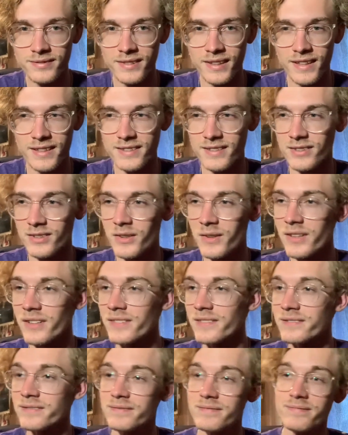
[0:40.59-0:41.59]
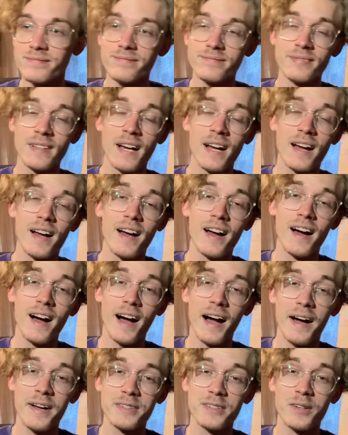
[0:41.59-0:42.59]
I said, you know what?
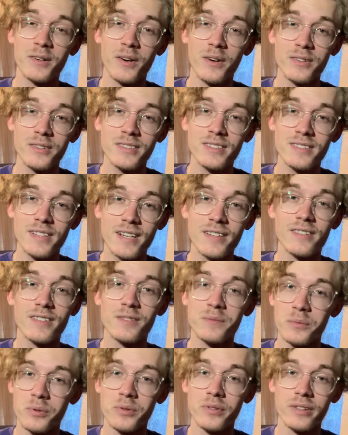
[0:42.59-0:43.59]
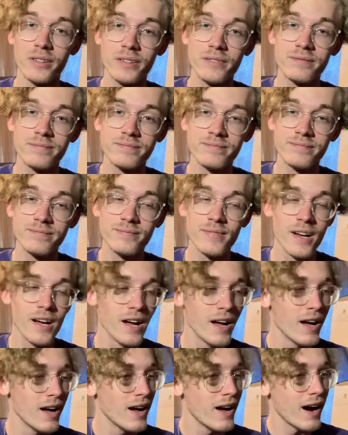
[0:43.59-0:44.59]
I don't understand this movie.
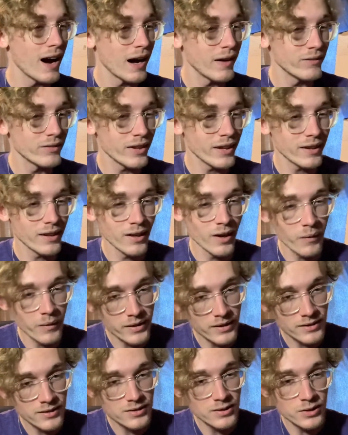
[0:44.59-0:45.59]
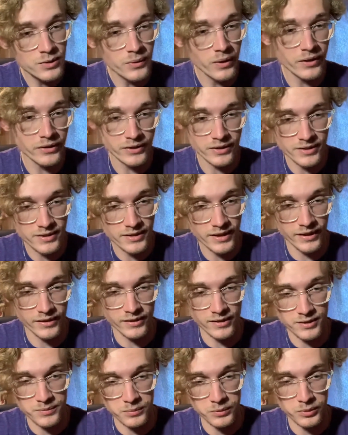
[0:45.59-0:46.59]
I'm not going to understand
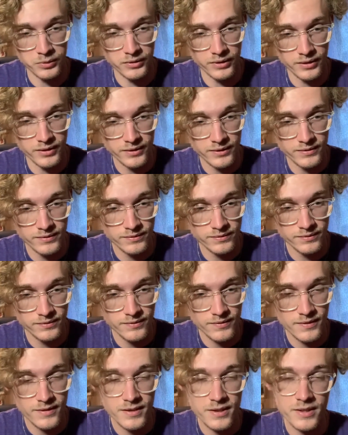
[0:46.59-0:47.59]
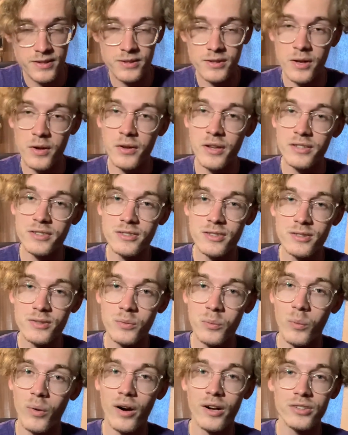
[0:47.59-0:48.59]
this movie. So let's just
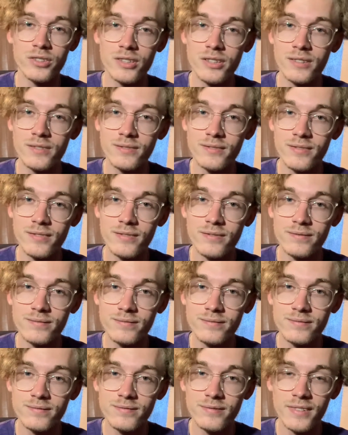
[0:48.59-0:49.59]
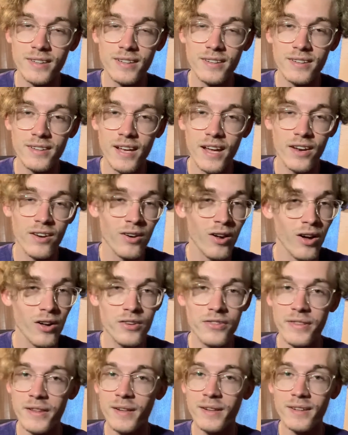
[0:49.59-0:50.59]
watch it and not
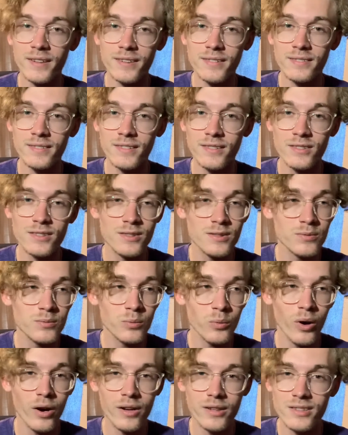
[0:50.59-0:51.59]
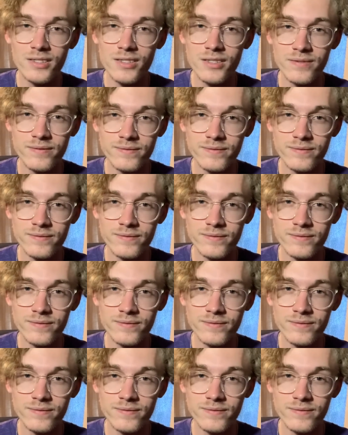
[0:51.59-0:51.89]
think and just watch.